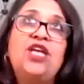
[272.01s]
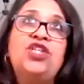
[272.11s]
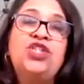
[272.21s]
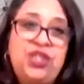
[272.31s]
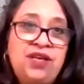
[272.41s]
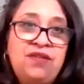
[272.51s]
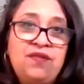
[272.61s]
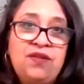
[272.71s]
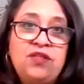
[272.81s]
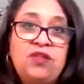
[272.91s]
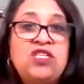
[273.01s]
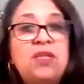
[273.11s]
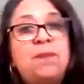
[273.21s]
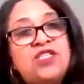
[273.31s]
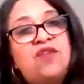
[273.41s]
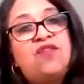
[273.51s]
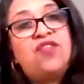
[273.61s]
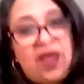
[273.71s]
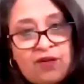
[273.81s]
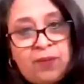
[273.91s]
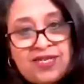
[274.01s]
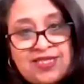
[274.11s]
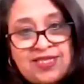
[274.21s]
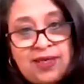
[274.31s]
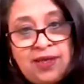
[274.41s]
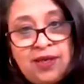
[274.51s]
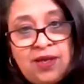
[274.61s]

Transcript: achieve to the best of their ability.